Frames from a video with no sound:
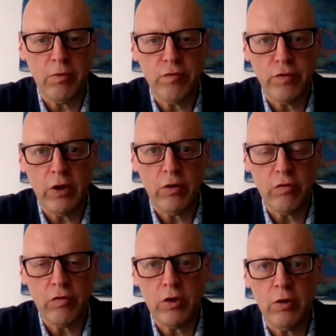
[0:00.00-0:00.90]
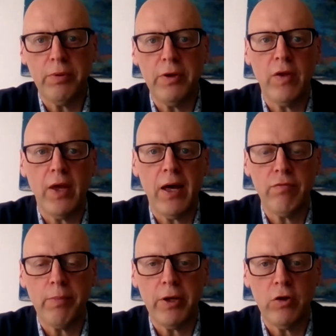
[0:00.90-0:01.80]
and fears that companies have
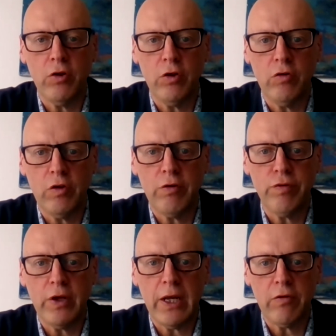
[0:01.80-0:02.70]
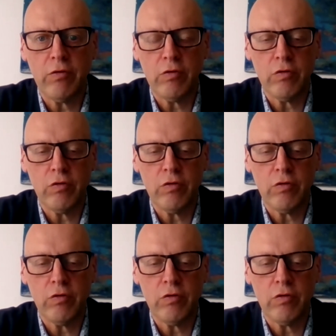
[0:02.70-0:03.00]
about using freelancers.